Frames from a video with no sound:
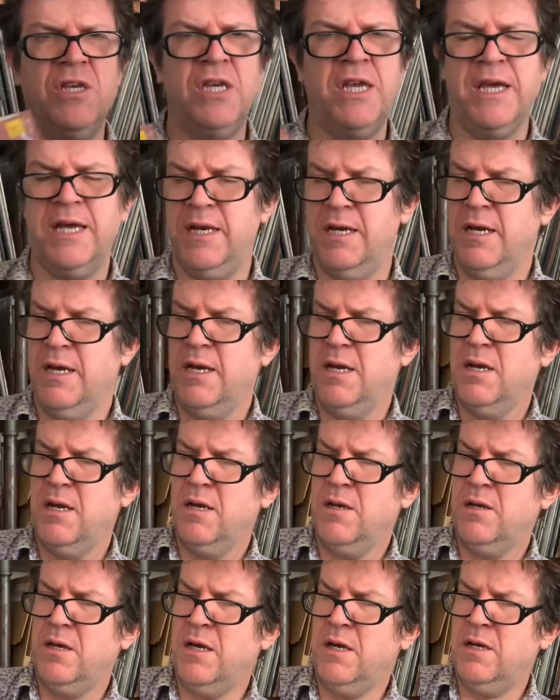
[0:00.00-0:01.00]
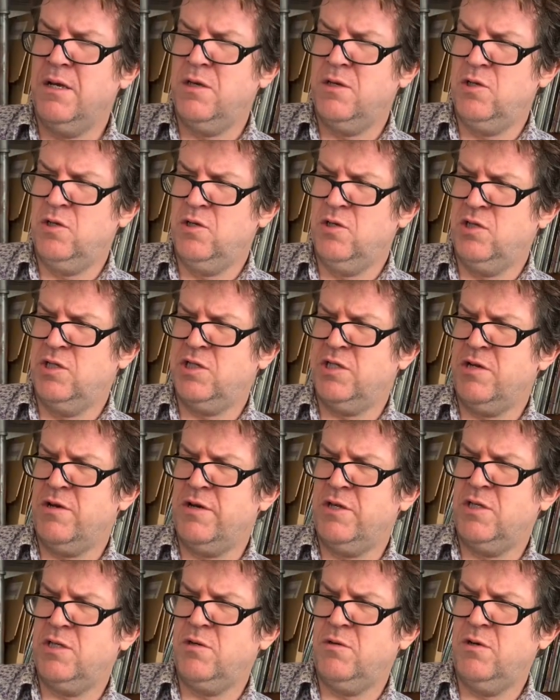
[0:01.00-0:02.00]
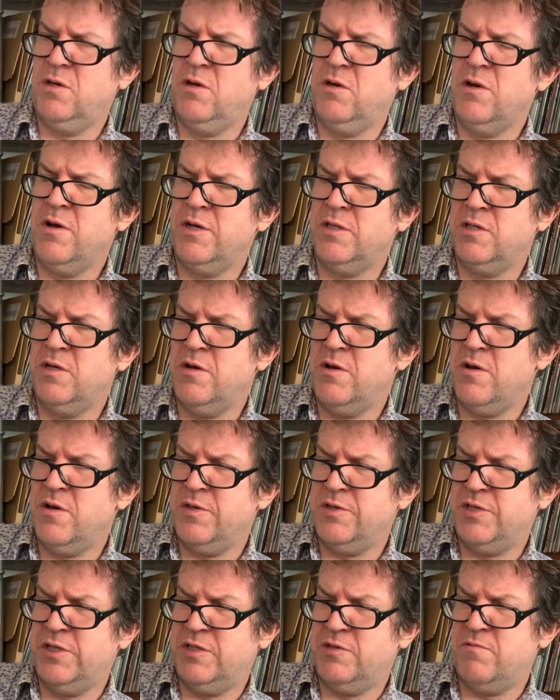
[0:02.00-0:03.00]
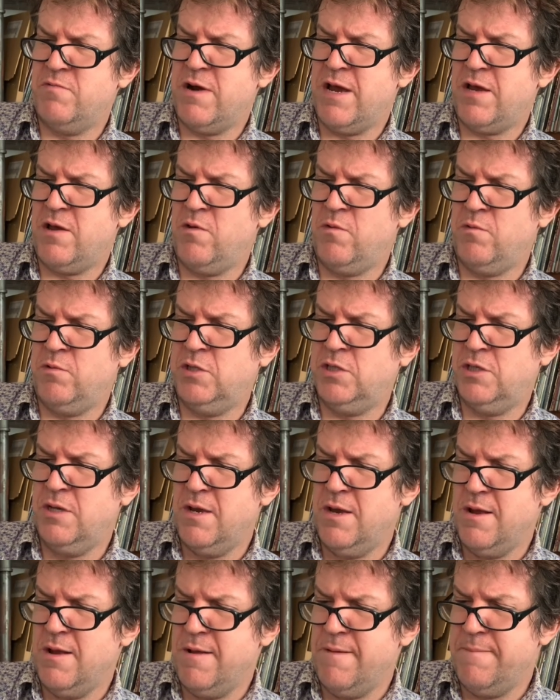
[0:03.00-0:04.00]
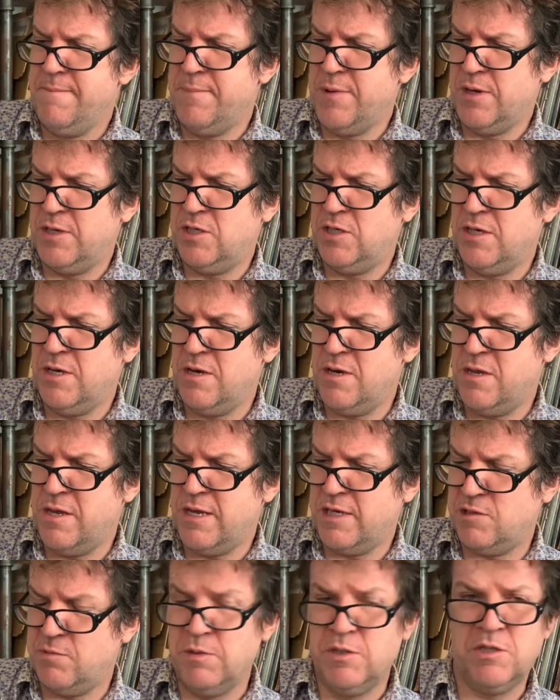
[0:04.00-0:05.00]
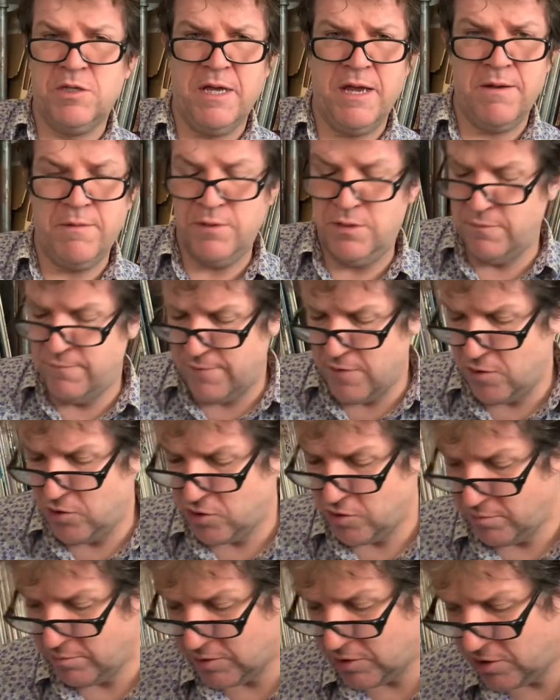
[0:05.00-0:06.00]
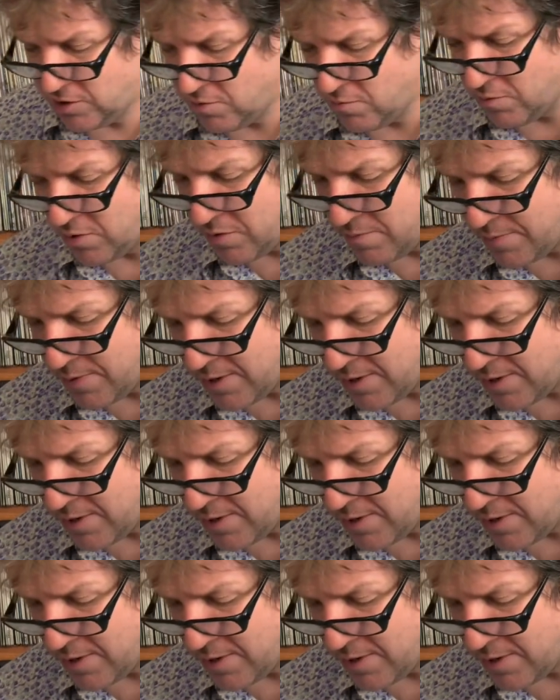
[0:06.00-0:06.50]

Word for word: yet uh, signed to United Artists Records, but uh, that's when Howard Devoto was still with the